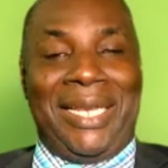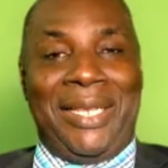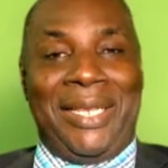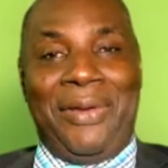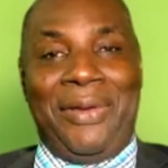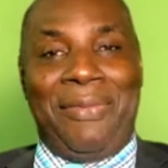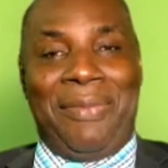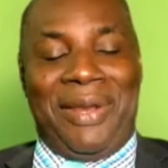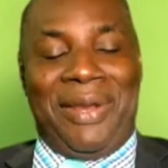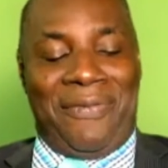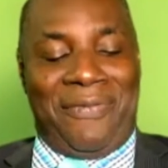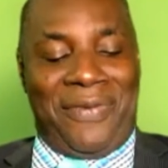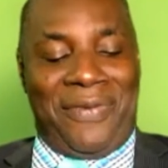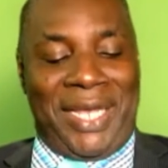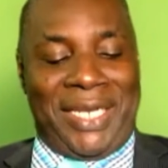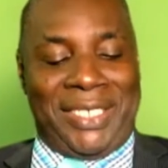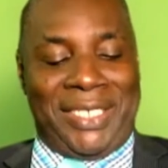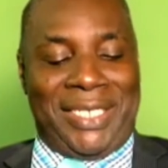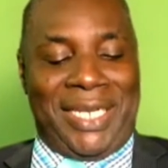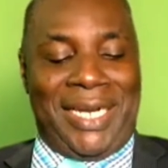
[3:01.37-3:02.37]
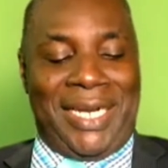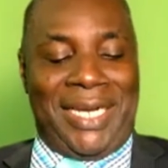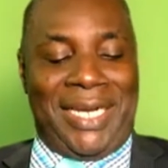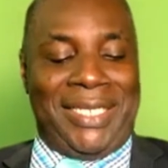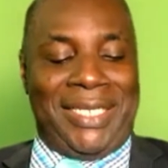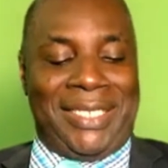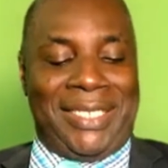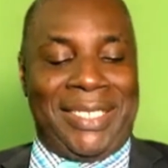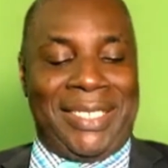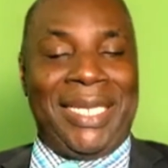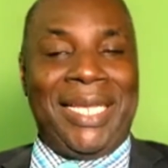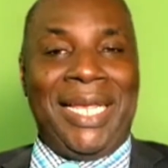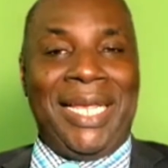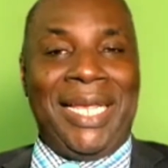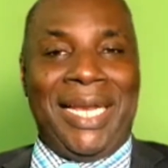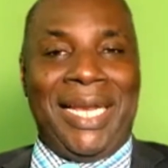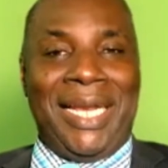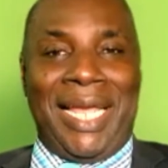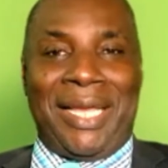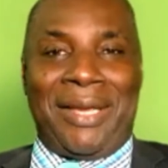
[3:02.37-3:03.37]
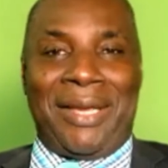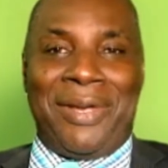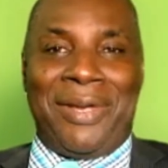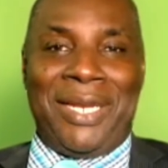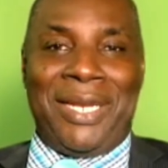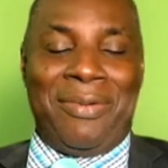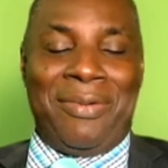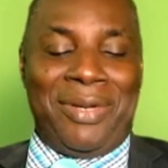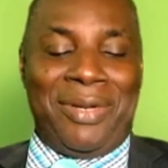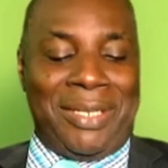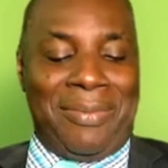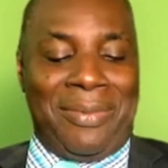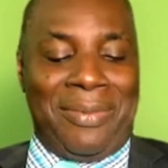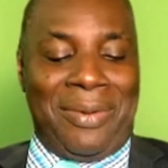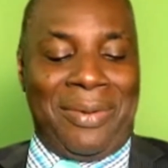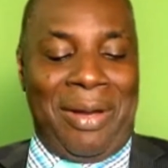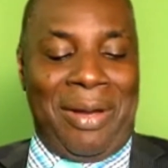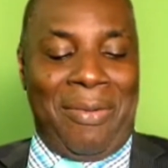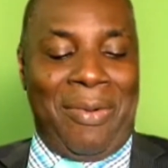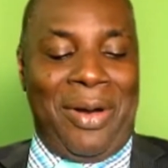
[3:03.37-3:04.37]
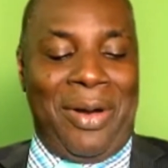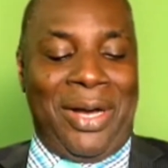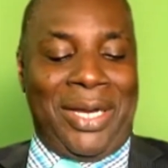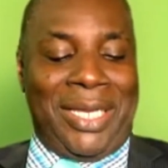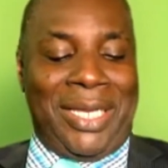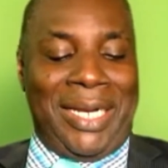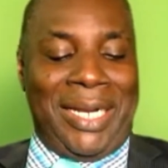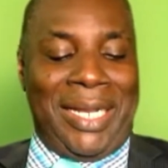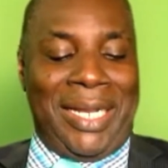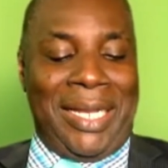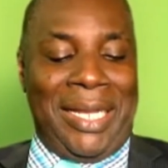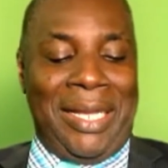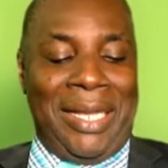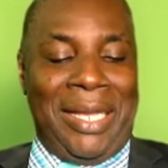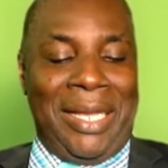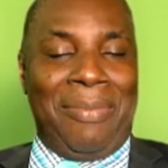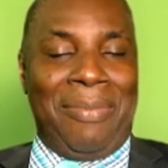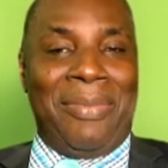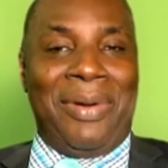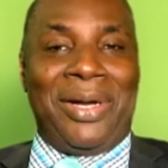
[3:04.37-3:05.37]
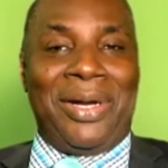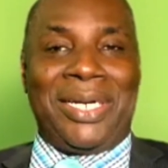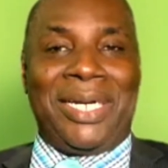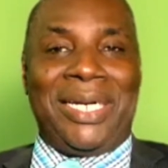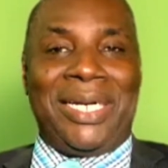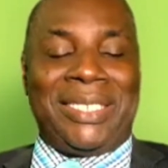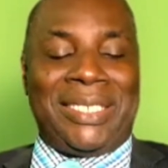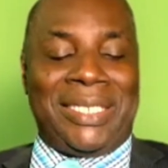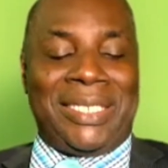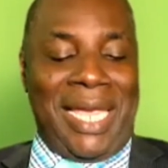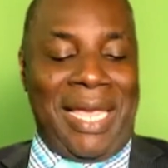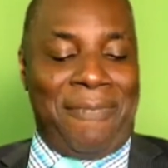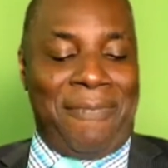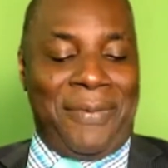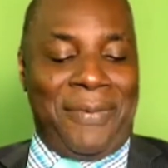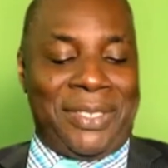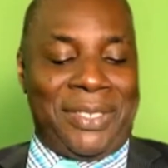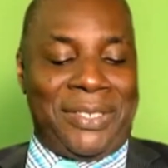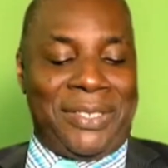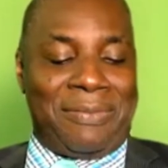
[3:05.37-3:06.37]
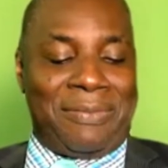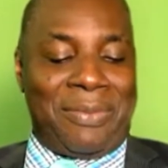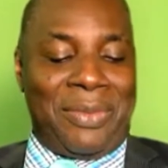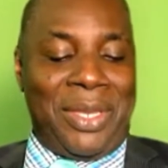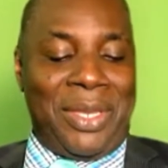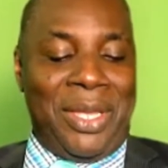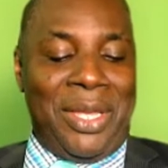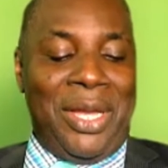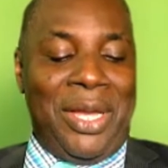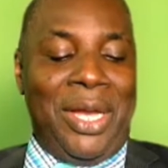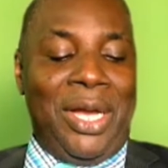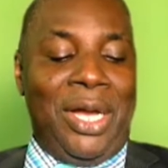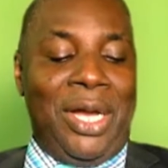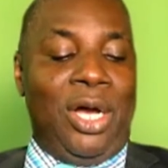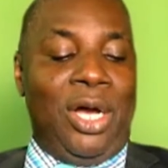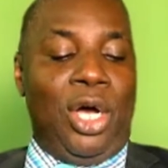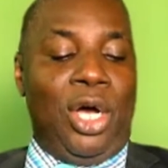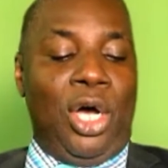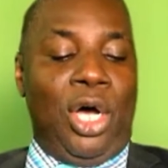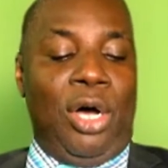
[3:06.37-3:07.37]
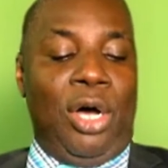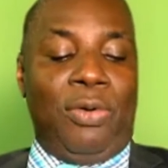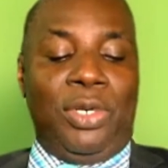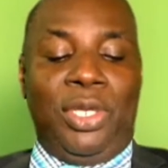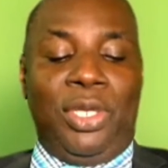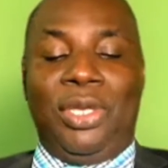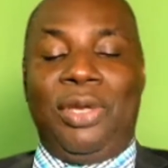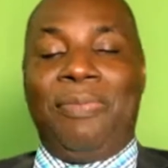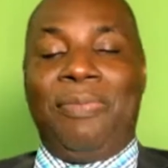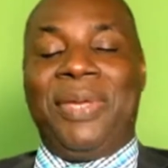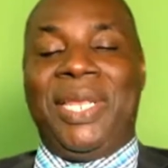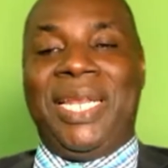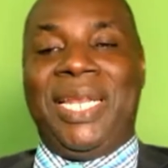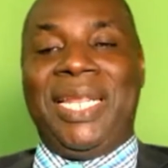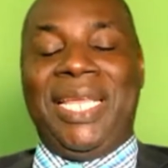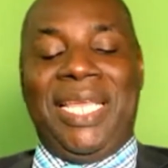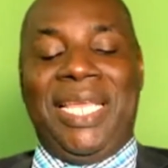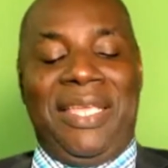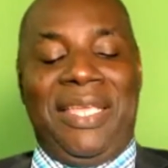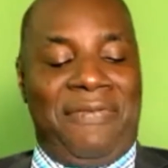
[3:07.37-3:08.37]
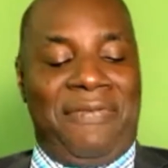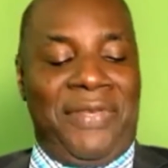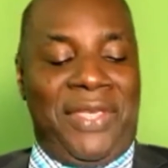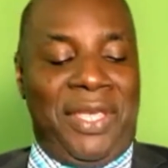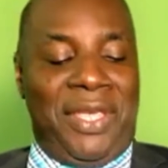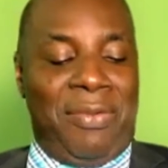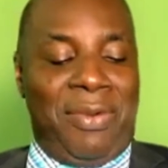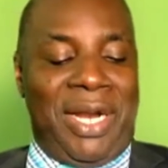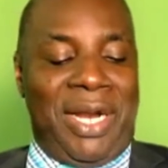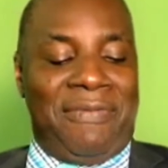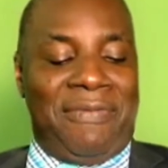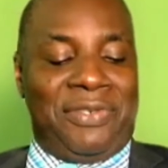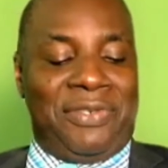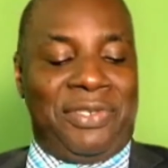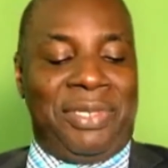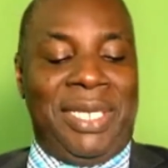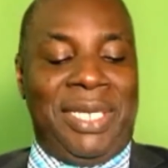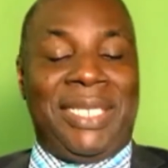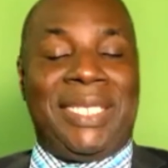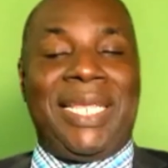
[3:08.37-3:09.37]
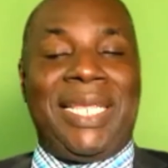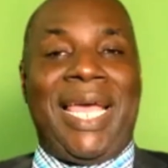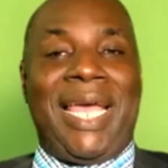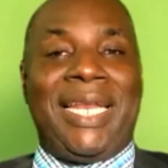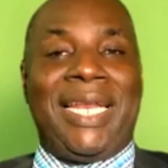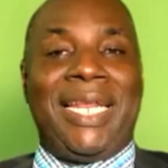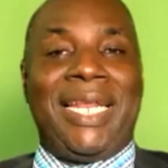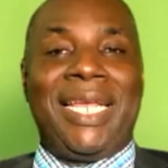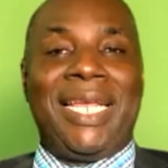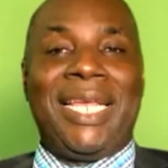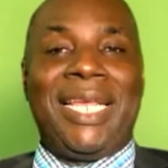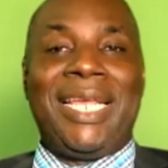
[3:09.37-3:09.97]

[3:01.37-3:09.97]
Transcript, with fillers: human flesh, that is, like when he was a, a walking among the disciples, how do you believe he would have treated